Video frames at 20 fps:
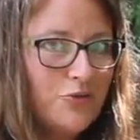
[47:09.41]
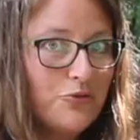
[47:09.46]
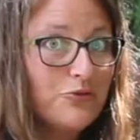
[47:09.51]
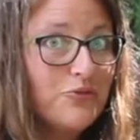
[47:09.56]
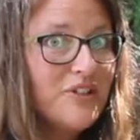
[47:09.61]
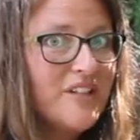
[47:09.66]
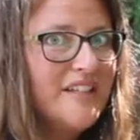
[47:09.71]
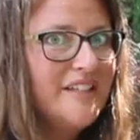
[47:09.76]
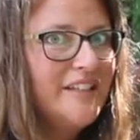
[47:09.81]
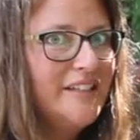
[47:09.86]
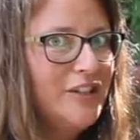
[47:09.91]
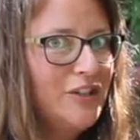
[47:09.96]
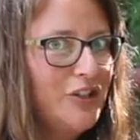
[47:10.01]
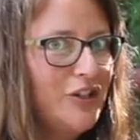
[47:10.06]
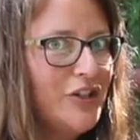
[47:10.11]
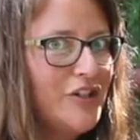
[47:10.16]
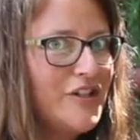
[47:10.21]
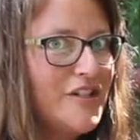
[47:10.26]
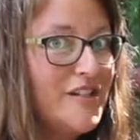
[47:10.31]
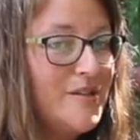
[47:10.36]
really
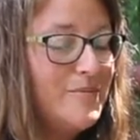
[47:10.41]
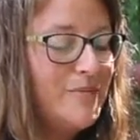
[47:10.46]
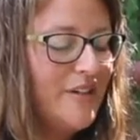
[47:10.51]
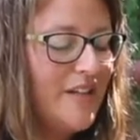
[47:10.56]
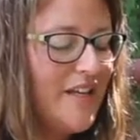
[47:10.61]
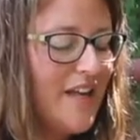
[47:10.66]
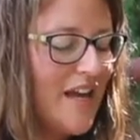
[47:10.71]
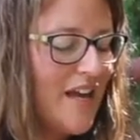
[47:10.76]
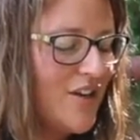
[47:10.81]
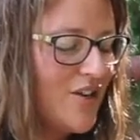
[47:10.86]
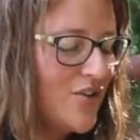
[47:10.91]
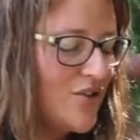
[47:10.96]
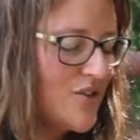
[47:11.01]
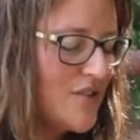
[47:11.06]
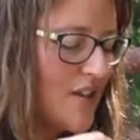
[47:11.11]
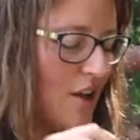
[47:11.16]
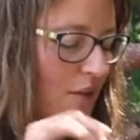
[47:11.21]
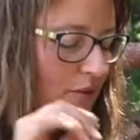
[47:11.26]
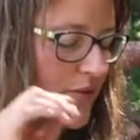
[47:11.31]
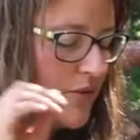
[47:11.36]
look deeply at
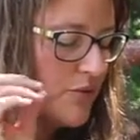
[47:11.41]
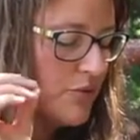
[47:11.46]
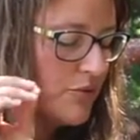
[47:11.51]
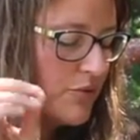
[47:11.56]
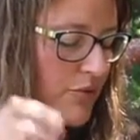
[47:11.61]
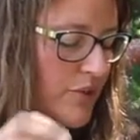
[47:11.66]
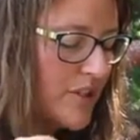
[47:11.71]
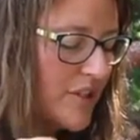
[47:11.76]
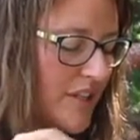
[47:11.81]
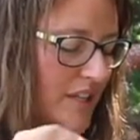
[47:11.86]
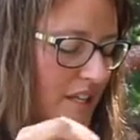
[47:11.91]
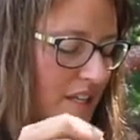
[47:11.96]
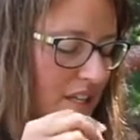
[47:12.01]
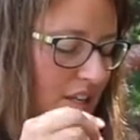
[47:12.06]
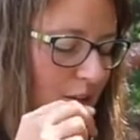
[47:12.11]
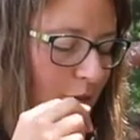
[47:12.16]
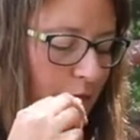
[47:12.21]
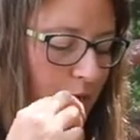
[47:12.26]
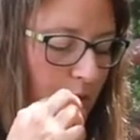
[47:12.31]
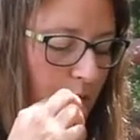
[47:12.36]
yourself and really
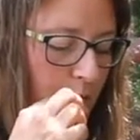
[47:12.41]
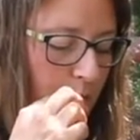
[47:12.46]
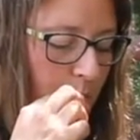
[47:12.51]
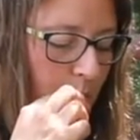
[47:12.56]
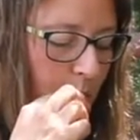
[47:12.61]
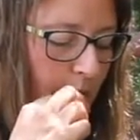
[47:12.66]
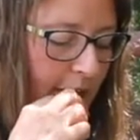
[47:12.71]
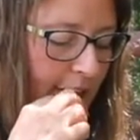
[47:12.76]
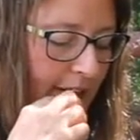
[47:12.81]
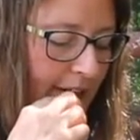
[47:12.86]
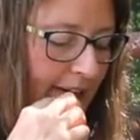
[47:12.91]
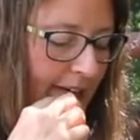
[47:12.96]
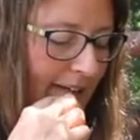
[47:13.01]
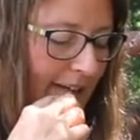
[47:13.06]
give you more.